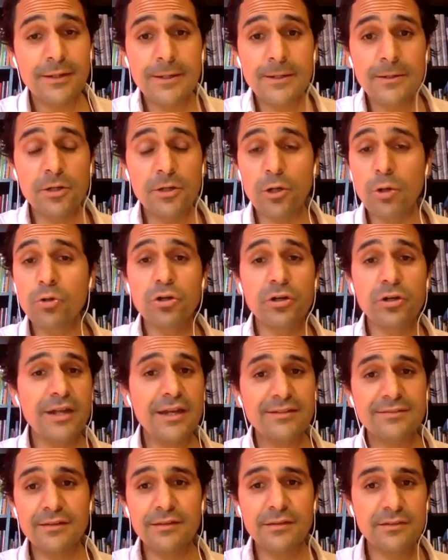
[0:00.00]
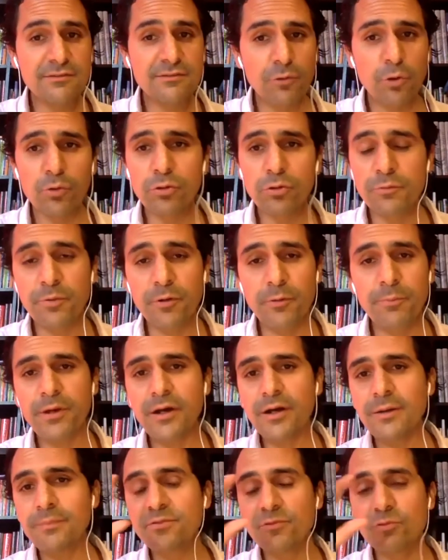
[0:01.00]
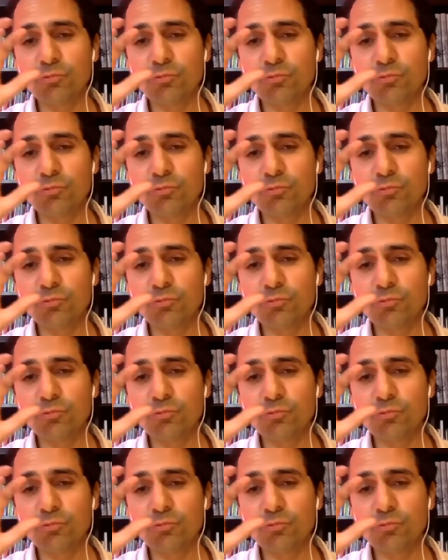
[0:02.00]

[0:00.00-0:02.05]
you know, connecting these local pop-ups,